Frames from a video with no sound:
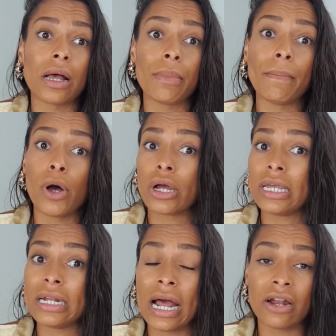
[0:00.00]
I'm in
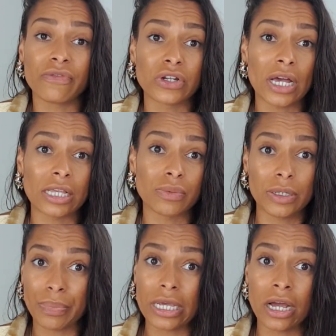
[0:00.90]
marketing and advertisement
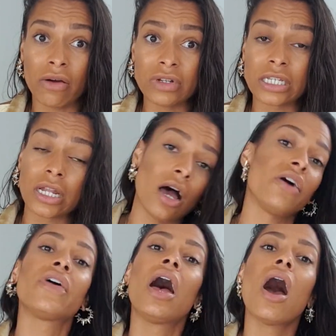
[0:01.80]
and PR and
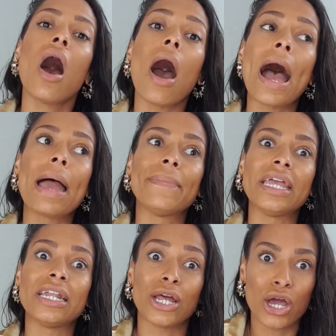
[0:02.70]
stuff, I'm
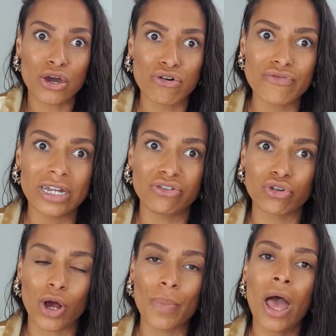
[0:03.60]
in a career
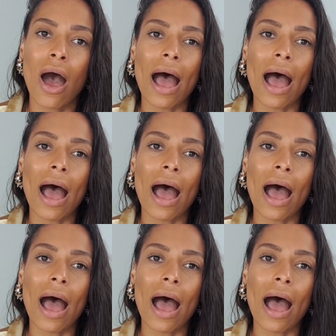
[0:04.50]
job.